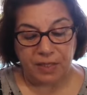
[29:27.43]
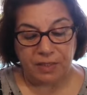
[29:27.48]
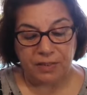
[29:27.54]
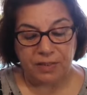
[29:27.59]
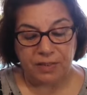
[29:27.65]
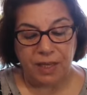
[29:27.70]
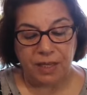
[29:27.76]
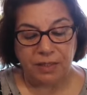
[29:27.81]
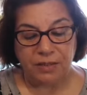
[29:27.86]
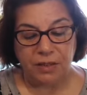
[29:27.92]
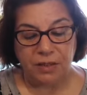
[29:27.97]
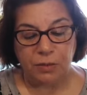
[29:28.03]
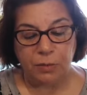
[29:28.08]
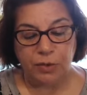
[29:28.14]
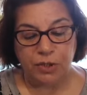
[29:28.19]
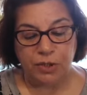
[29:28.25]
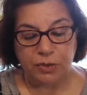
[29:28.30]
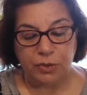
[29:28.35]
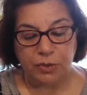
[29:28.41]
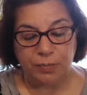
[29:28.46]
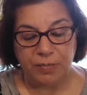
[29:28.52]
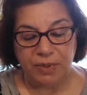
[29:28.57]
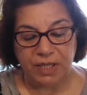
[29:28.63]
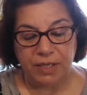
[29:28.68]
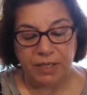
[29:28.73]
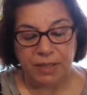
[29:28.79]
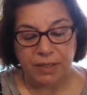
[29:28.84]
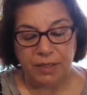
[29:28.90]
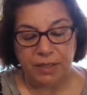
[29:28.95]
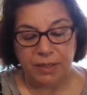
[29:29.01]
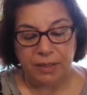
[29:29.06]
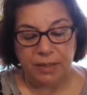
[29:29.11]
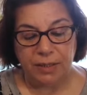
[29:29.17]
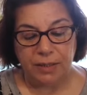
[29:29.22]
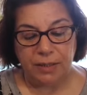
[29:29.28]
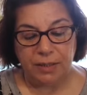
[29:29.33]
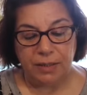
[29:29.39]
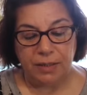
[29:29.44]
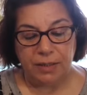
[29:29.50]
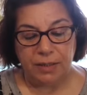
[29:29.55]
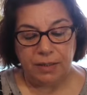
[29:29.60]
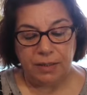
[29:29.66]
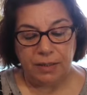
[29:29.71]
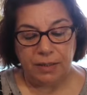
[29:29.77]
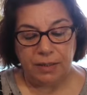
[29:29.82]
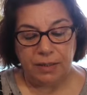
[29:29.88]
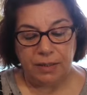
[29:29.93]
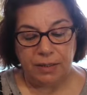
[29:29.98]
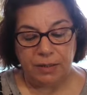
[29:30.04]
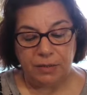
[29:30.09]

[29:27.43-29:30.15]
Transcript: it's not going to be uh,